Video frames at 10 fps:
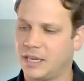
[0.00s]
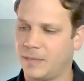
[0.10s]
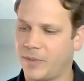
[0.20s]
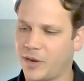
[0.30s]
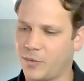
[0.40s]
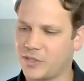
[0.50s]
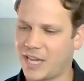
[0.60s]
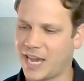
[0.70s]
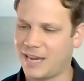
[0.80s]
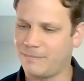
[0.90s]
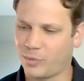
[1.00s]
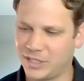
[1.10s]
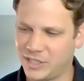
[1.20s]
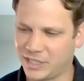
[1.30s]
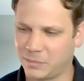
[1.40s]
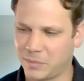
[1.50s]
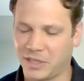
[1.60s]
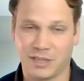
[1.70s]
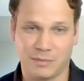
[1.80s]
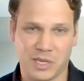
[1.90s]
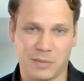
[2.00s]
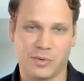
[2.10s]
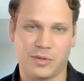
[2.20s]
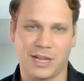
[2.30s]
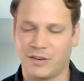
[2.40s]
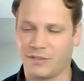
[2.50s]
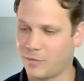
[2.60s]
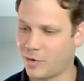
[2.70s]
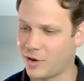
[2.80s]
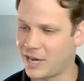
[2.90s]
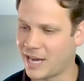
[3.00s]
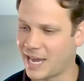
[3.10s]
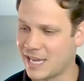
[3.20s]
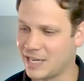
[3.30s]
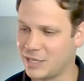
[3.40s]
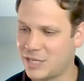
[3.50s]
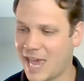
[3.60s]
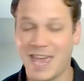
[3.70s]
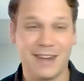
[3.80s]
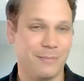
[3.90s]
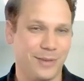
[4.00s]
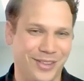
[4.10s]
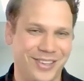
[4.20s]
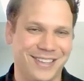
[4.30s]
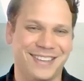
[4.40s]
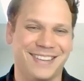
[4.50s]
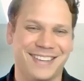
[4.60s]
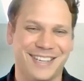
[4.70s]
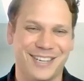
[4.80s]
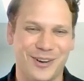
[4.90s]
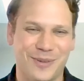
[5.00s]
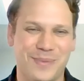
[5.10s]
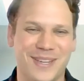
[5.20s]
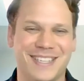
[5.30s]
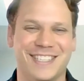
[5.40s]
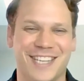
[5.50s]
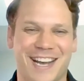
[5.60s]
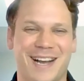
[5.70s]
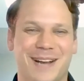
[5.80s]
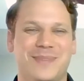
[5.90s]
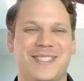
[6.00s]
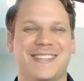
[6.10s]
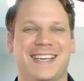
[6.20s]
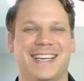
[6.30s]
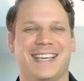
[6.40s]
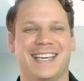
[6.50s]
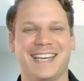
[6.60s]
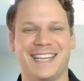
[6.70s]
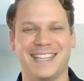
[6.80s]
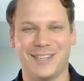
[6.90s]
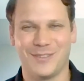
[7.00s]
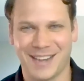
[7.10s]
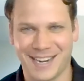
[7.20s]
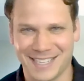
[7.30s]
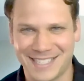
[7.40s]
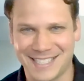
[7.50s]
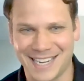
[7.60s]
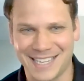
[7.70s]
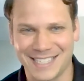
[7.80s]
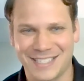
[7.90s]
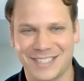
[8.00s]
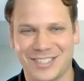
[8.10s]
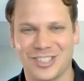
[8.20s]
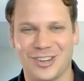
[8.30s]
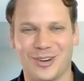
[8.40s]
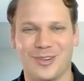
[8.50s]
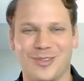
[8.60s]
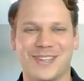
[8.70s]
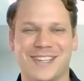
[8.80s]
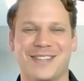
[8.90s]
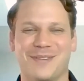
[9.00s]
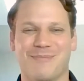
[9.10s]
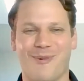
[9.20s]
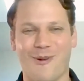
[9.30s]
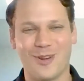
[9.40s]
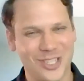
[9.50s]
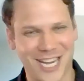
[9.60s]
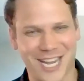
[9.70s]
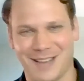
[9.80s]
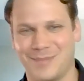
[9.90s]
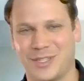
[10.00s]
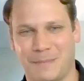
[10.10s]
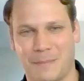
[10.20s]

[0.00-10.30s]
There was 8.6 million people out of work and 10 million open jobs in the United States. So there are more jobs than